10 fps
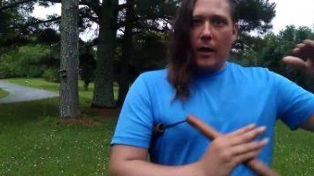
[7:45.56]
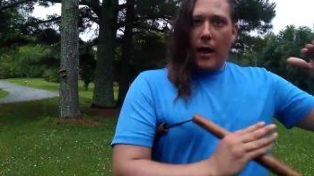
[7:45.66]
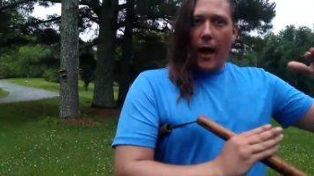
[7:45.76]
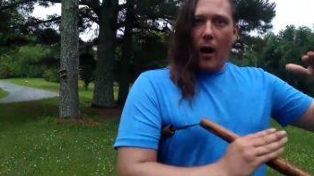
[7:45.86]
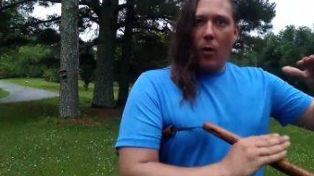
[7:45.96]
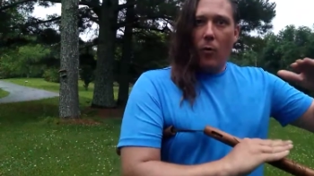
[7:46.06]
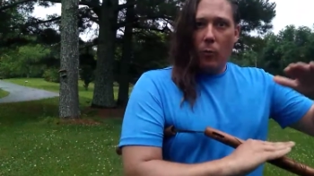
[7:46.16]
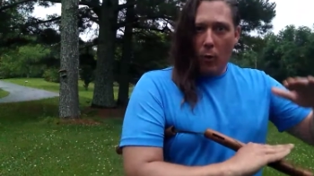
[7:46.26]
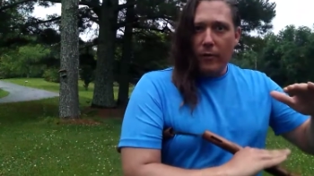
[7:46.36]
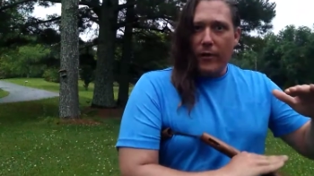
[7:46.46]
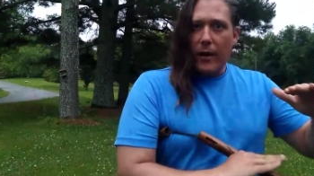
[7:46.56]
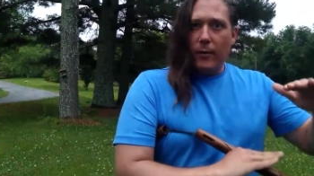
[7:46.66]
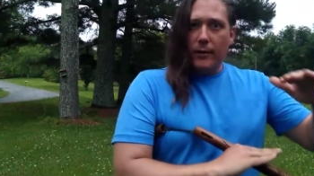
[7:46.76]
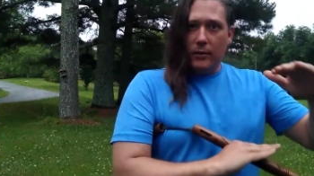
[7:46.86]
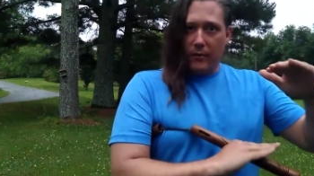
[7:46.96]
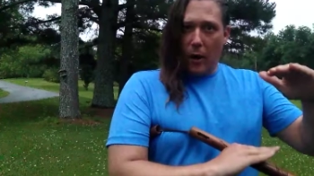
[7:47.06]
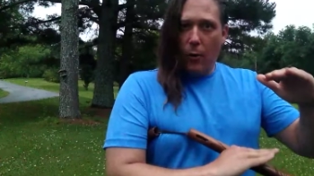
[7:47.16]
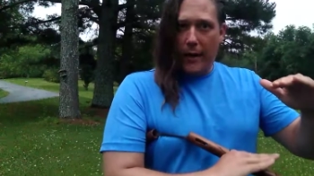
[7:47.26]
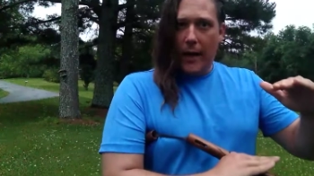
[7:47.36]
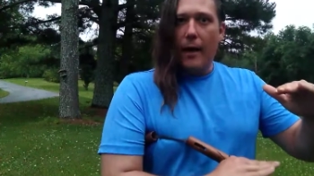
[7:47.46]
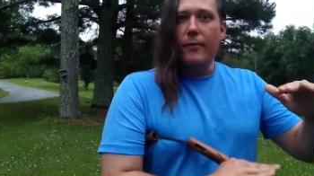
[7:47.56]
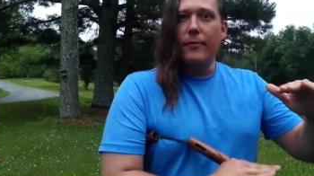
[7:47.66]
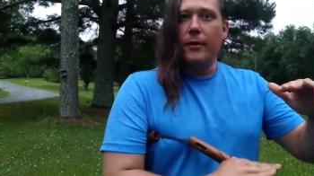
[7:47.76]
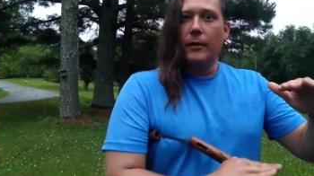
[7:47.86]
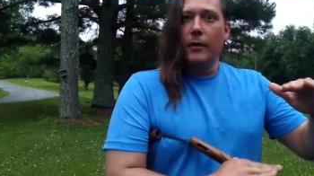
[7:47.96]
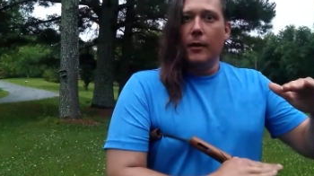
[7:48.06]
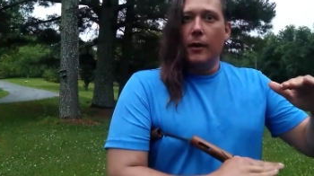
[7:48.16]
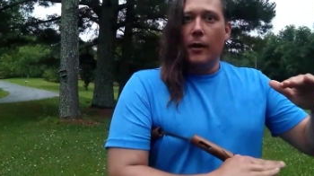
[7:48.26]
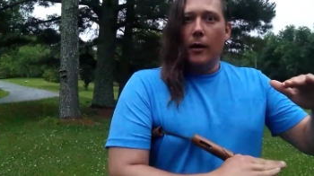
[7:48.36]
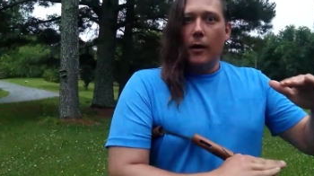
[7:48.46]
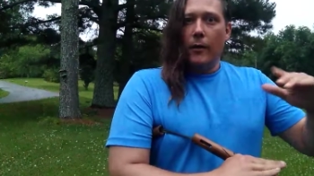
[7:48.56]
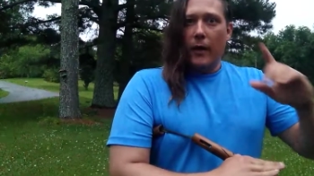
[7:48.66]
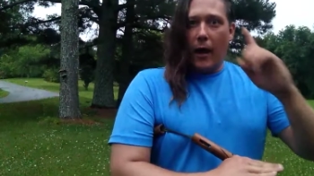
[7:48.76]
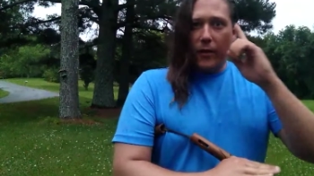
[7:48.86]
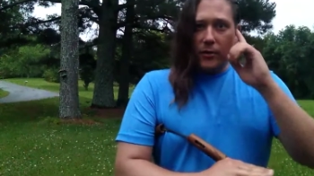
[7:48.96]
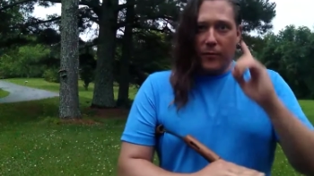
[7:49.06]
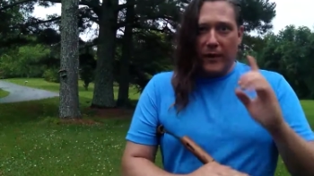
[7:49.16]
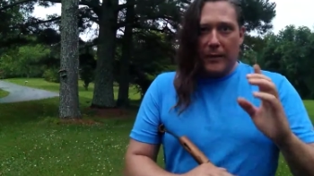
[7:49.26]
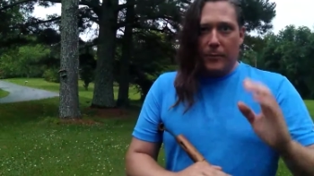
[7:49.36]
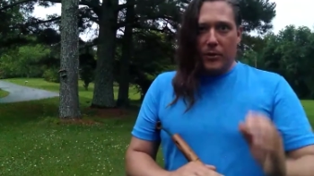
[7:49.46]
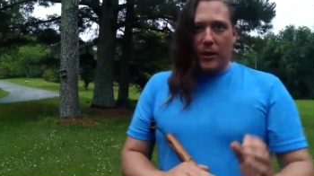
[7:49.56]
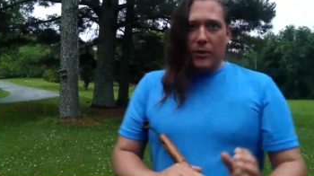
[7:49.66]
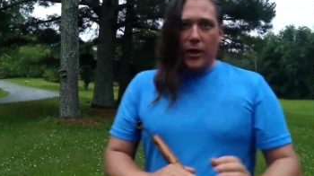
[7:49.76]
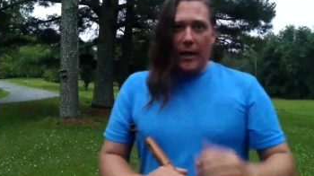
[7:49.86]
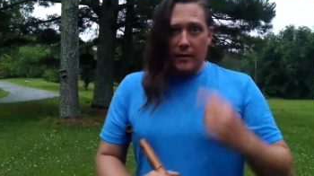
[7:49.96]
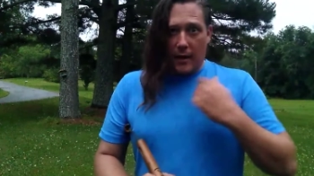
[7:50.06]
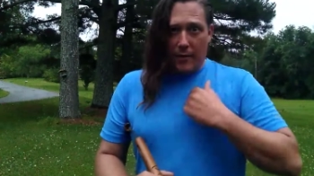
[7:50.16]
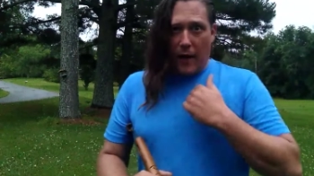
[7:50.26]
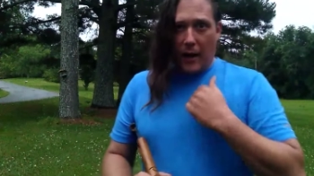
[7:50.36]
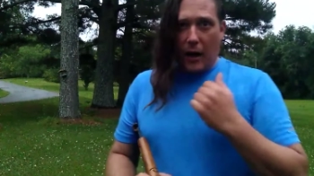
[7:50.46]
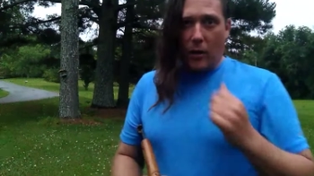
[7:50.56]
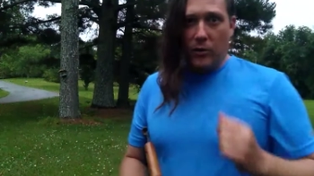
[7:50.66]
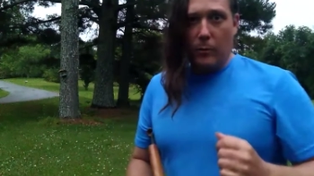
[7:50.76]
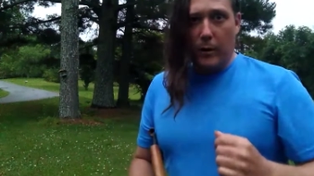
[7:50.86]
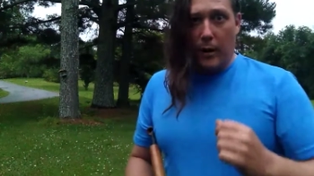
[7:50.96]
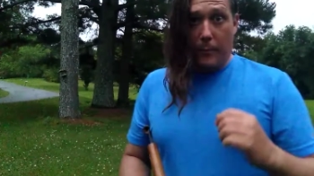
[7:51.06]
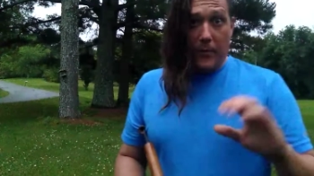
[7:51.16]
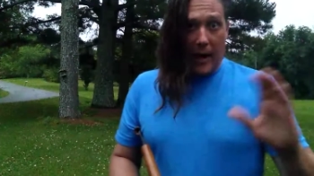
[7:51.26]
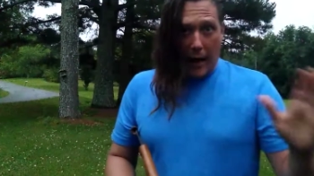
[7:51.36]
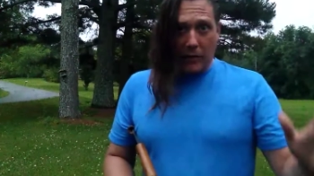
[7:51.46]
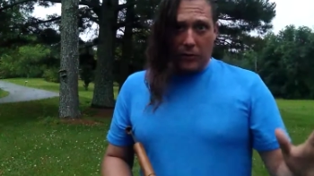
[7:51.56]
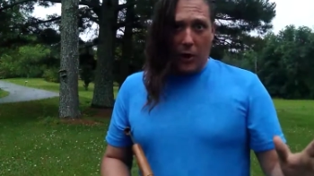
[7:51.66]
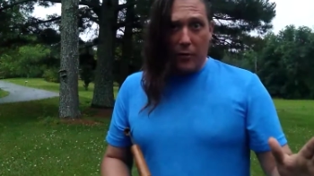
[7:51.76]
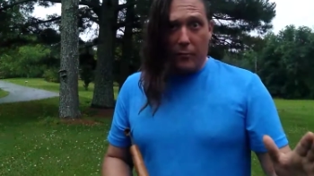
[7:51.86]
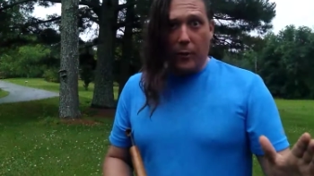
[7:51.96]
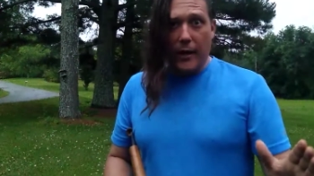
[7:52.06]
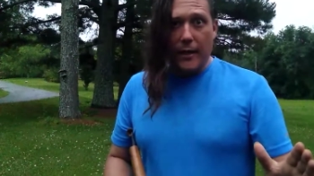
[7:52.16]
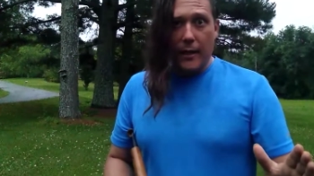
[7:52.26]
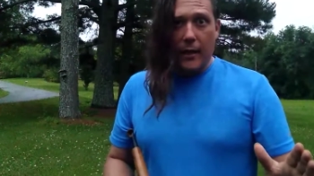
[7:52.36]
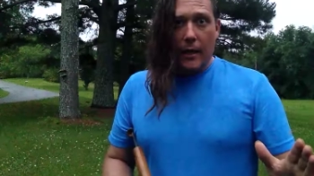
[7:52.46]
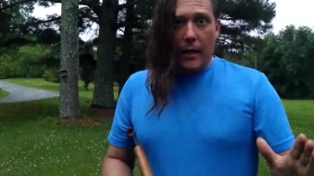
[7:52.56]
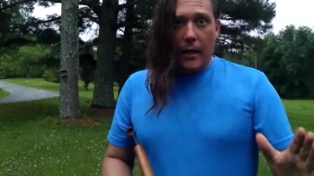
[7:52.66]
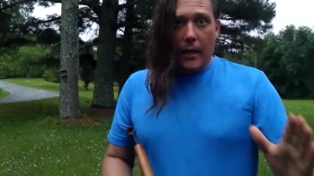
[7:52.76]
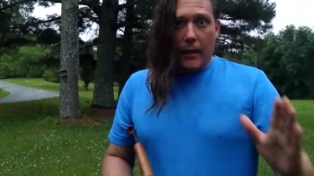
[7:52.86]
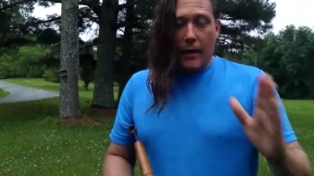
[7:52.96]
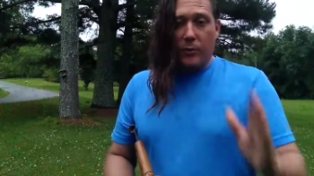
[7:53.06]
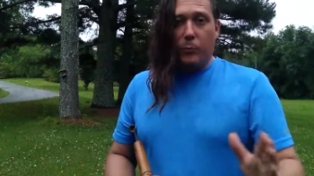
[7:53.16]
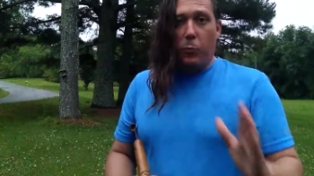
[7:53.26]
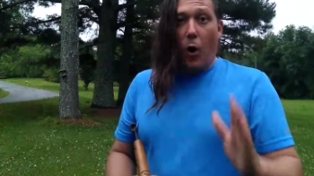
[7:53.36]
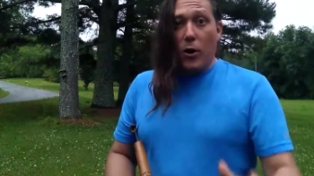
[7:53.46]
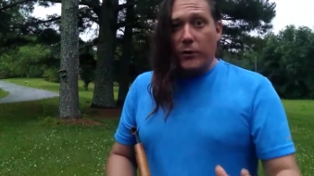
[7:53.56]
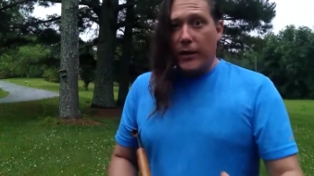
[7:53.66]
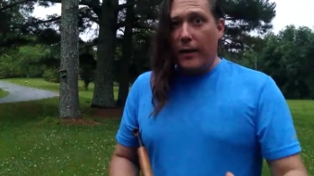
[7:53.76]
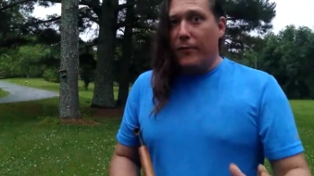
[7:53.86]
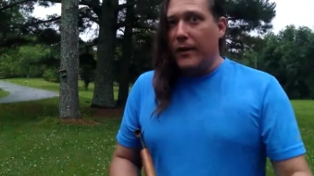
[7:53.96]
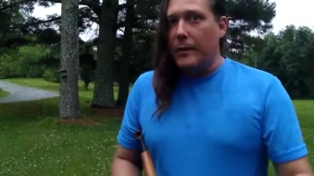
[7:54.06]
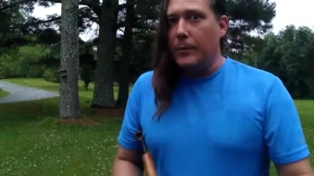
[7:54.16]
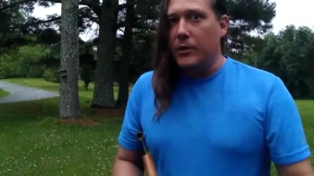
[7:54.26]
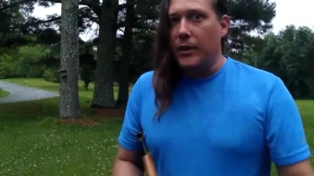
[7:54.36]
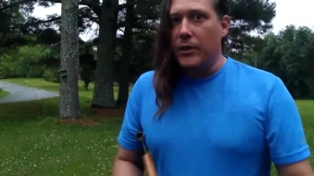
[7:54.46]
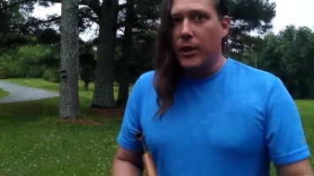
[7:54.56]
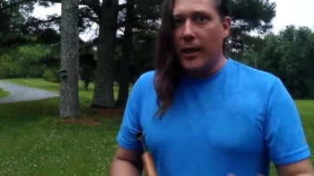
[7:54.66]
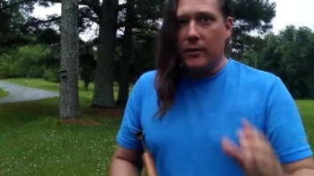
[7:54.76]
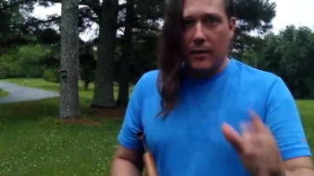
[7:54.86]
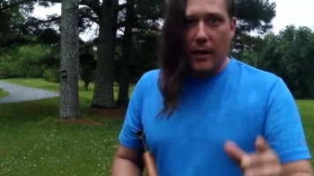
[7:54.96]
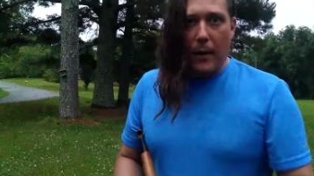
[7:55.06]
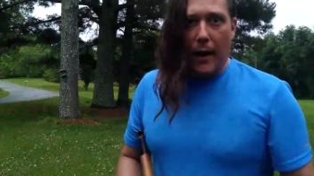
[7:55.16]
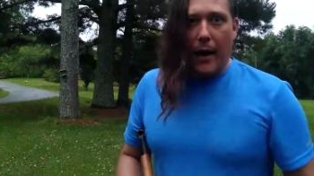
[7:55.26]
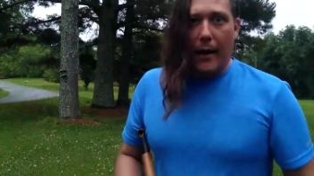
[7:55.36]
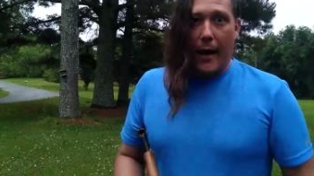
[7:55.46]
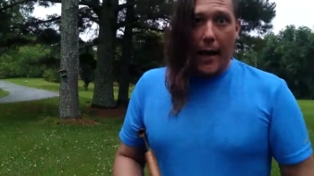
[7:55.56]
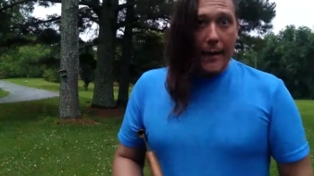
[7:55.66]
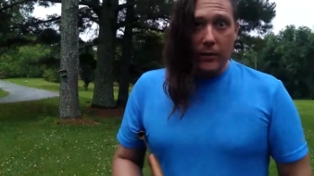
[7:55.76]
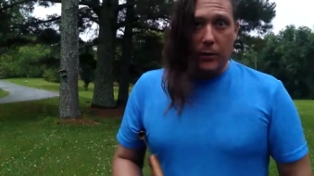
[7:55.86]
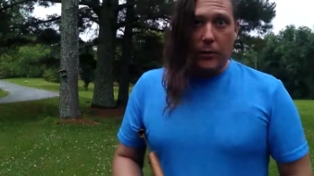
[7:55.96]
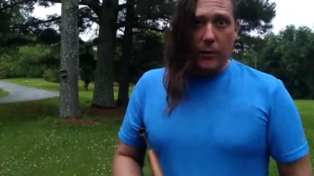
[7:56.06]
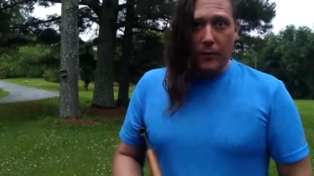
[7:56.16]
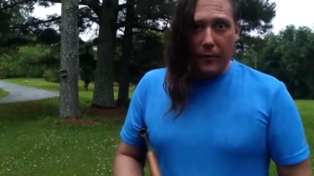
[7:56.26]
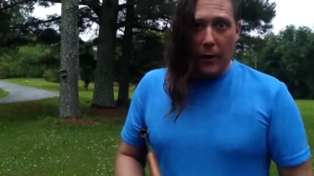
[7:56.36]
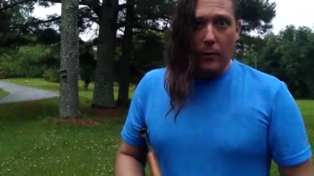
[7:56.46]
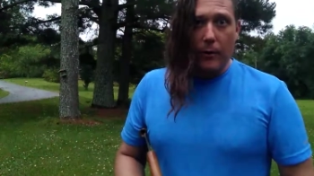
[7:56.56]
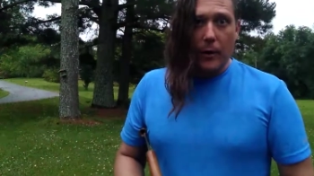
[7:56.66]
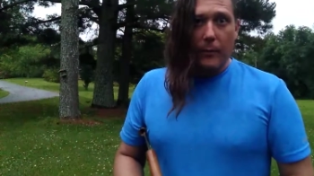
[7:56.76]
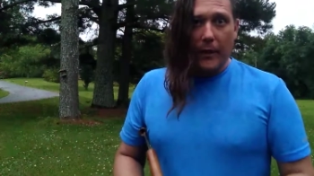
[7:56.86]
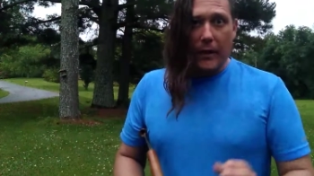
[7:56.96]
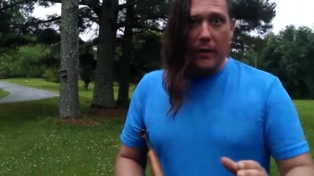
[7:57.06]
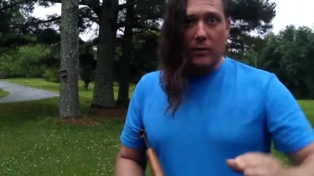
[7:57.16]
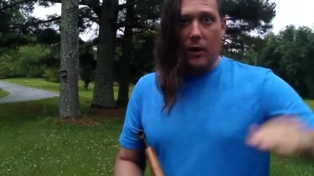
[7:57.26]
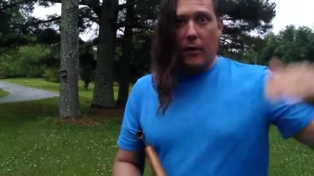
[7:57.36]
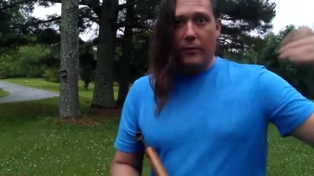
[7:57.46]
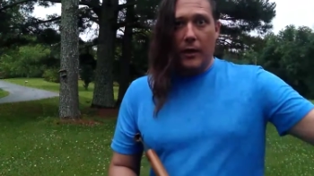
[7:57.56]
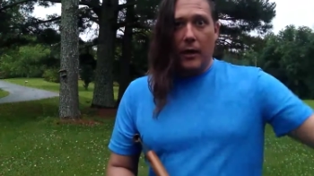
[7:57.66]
how war veterans of OEF, how there's a 50% chance that if I call someone up that I served with, there's worse than a 50% chance that they might not answer the phone because of,